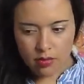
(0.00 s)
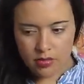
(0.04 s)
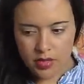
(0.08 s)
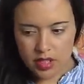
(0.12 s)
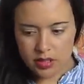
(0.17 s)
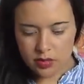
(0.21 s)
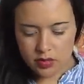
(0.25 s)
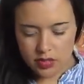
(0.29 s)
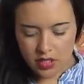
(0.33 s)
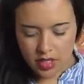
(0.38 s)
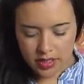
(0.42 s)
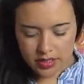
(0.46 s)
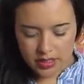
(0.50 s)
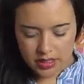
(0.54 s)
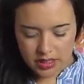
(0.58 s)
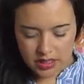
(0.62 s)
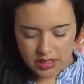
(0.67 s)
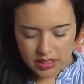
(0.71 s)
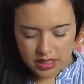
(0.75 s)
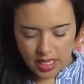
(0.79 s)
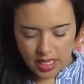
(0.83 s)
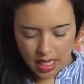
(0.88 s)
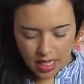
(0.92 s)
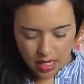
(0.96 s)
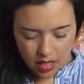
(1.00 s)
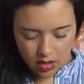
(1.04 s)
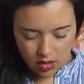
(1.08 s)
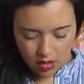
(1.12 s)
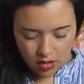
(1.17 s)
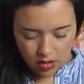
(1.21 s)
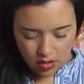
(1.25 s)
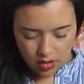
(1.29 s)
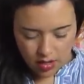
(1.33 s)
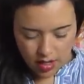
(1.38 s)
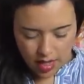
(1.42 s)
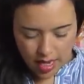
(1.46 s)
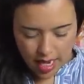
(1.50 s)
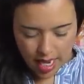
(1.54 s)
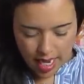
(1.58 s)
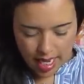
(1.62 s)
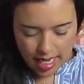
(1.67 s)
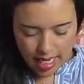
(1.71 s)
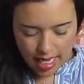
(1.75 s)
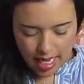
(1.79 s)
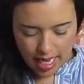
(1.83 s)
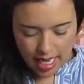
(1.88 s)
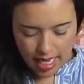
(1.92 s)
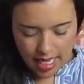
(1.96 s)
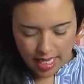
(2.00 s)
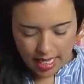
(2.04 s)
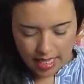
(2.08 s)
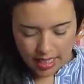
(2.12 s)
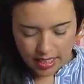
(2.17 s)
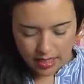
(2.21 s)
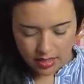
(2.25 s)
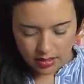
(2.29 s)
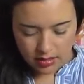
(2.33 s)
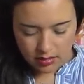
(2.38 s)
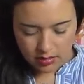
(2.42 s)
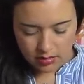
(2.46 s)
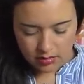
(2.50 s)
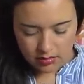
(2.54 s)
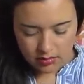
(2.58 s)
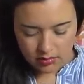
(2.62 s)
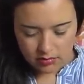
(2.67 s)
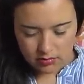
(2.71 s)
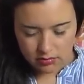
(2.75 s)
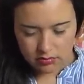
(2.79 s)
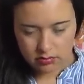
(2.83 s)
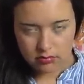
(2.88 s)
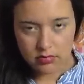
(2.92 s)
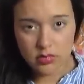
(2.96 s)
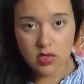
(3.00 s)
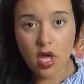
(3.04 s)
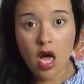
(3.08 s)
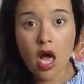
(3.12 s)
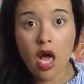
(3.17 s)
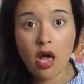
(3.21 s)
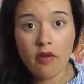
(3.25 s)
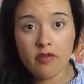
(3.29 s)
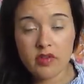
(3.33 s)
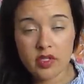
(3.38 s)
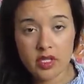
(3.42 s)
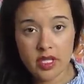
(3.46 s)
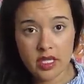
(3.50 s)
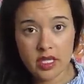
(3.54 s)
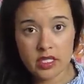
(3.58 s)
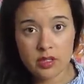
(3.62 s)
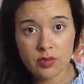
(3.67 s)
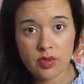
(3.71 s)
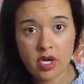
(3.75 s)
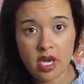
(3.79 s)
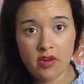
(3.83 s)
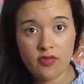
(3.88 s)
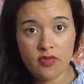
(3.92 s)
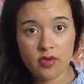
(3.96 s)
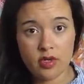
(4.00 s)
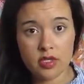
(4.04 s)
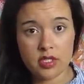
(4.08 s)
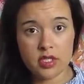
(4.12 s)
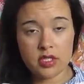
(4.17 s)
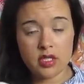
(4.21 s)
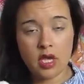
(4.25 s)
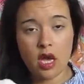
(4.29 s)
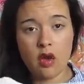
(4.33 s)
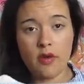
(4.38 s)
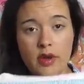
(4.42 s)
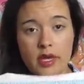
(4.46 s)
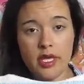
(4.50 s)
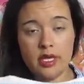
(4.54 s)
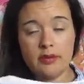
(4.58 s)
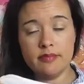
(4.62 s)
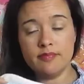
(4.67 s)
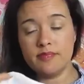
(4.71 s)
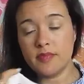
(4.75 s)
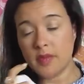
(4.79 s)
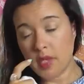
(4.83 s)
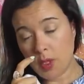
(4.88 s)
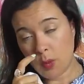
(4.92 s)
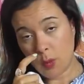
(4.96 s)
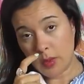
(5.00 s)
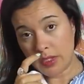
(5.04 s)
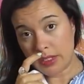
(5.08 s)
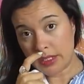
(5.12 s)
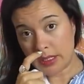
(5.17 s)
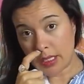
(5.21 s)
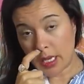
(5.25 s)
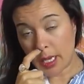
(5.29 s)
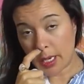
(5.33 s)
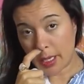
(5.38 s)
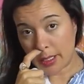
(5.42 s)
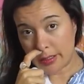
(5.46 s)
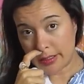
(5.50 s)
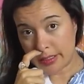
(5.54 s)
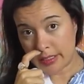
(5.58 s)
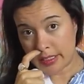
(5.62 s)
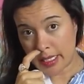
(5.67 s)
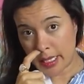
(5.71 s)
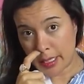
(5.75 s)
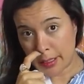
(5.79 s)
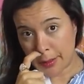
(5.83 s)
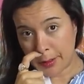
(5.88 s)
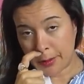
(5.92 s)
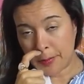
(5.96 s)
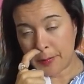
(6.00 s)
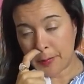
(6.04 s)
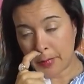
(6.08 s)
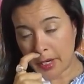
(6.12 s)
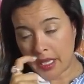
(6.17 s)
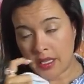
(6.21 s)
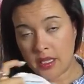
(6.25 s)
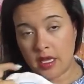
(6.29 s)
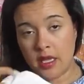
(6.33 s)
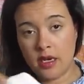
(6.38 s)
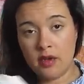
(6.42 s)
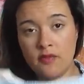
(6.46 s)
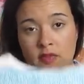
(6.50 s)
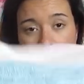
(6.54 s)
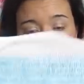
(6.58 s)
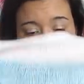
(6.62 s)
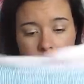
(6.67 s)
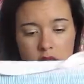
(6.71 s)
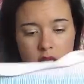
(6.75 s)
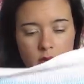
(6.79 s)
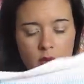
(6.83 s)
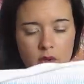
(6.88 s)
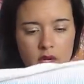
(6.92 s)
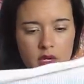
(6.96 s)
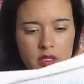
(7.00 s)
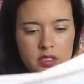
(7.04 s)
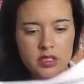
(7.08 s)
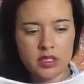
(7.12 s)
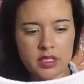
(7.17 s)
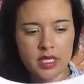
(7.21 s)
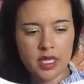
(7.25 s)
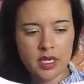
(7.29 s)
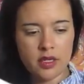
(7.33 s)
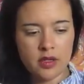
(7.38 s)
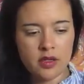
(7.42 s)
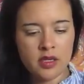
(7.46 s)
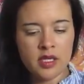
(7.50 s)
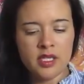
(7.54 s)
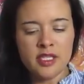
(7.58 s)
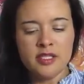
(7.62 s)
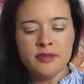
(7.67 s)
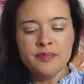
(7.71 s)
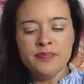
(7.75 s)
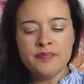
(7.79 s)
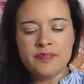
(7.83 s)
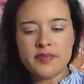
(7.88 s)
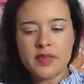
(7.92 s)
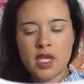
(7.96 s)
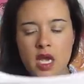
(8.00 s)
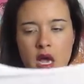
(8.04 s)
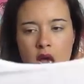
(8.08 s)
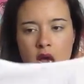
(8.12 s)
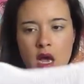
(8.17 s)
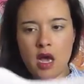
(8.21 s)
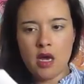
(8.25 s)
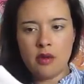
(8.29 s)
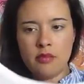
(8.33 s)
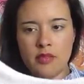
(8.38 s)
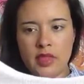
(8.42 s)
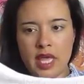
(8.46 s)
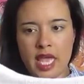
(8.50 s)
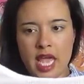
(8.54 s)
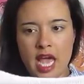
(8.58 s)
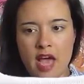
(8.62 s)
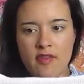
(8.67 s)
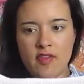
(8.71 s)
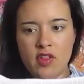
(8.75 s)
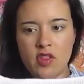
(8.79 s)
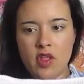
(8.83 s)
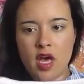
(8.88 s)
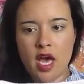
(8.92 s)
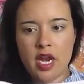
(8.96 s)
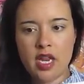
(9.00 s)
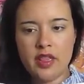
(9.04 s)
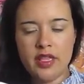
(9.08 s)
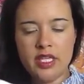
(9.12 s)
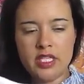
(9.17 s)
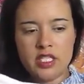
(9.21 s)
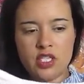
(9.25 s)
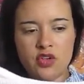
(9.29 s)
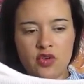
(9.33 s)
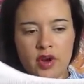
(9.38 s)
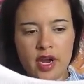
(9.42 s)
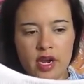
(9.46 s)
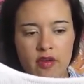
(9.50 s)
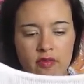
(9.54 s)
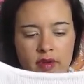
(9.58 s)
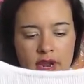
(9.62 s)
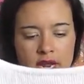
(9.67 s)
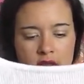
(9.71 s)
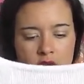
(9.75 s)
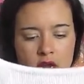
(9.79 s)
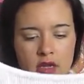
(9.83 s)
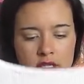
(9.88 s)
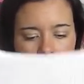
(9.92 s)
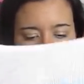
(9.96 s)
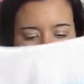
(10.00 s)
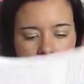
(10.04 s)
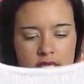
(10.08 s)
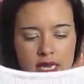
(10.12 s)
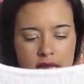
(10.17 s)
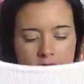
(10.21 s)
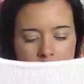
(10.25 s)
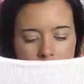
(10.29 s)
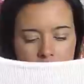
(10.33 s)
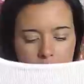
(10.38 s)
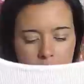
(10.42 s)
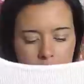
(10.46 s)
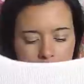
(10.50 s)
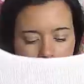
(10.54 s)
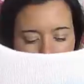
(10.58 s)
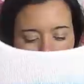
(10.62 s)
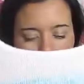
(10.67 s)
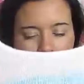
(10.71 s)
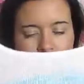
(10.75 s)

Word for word: This was on sale. I had loved this when I first saw it, was not on sale, and then it finally went on sale. They have a lot of these great rayons now.